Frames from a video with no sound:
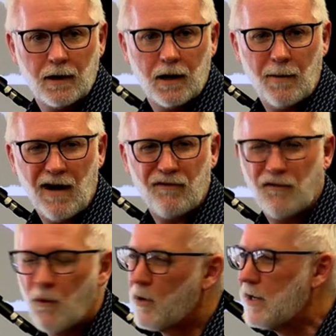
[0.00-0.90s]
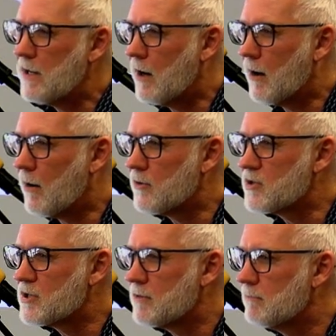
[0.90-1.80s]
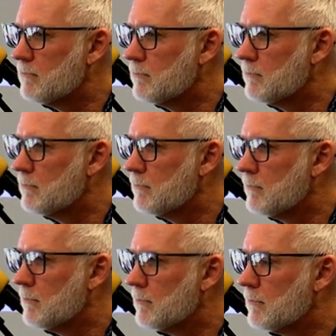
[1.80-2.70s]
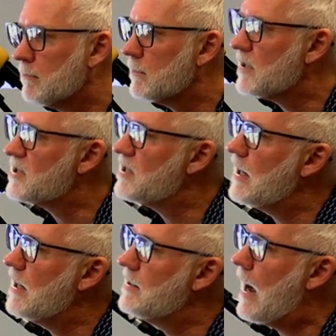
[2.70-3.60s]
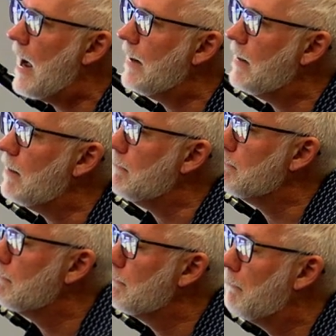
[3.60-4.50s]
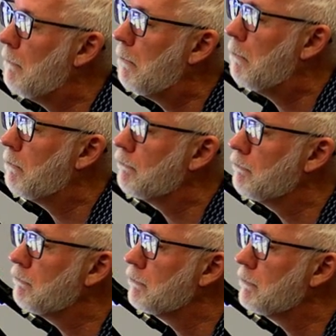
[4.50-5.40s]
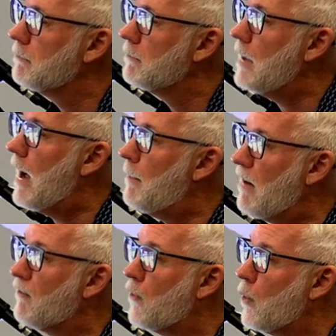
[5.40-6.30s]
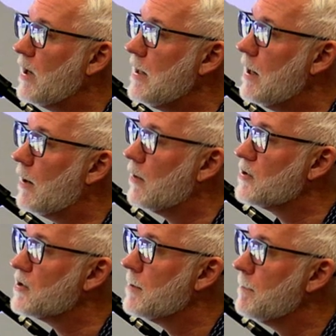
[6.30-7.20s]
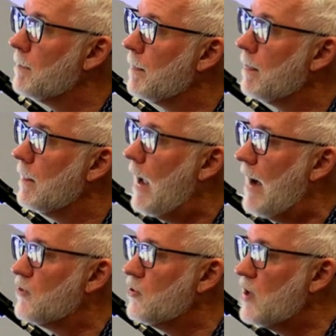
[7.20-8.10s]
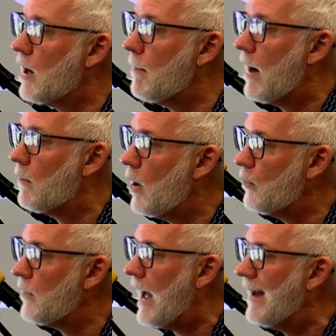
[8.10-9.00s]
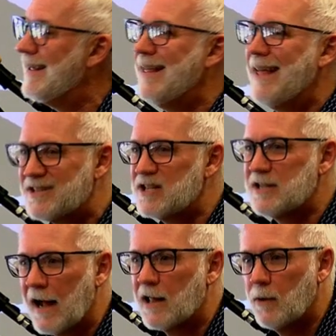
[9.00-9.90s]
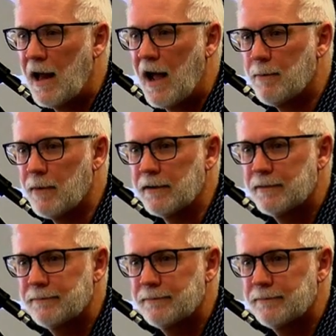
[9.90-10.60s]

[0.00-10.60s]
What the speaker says: About 40 years, let's see, he died in, about 40 years after Jeremiah wrote that. That's exactly what happened.